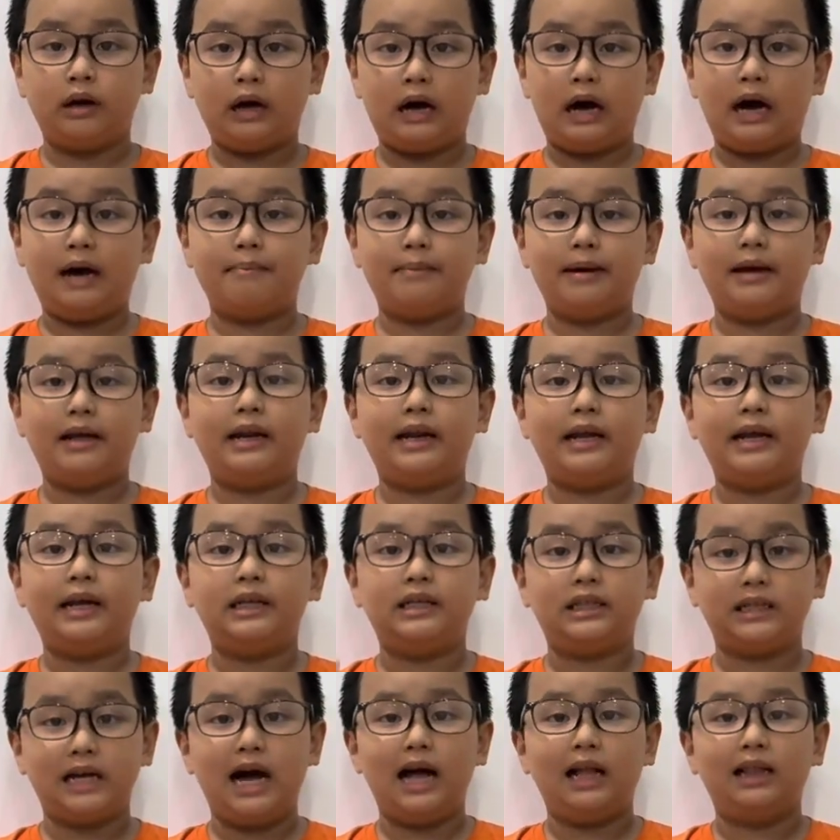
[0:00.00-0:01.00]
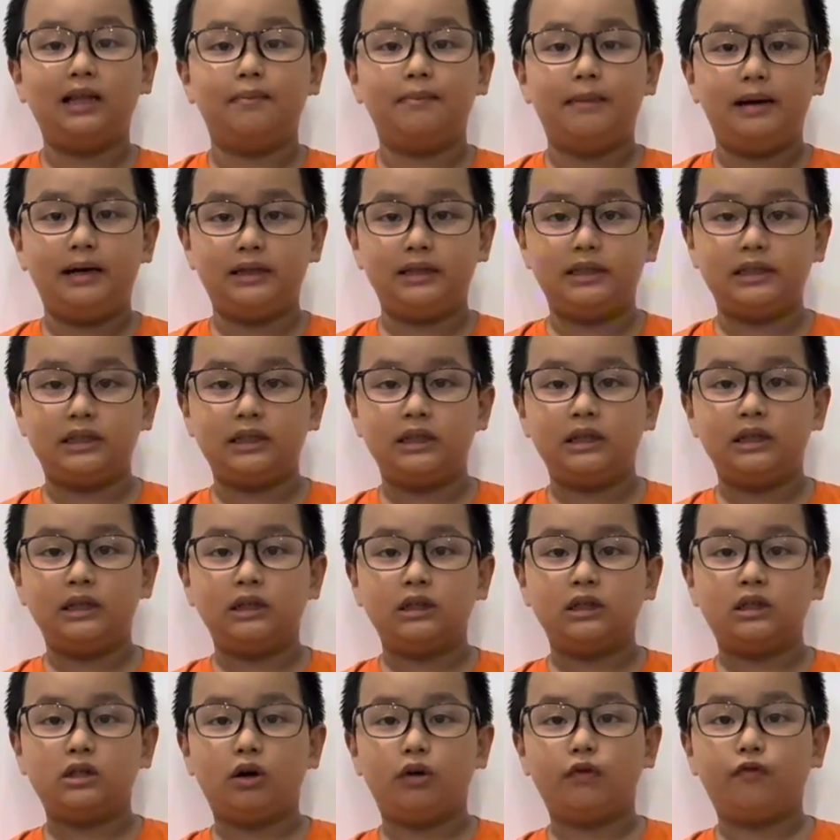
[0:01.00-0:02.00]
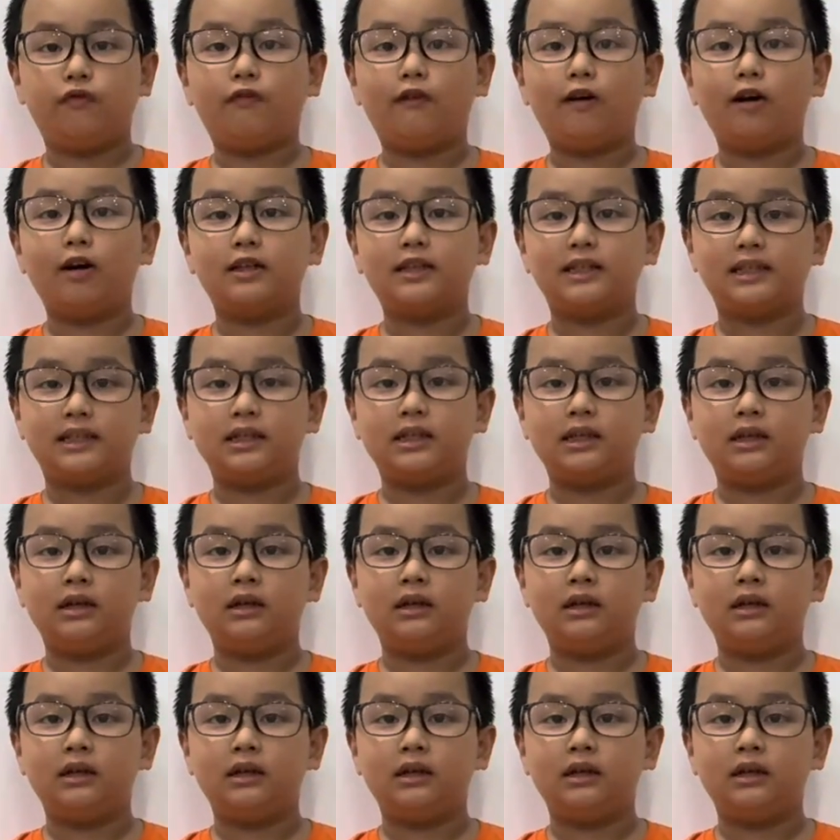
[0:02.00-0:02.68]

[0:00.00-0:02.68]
I mean each element. So first,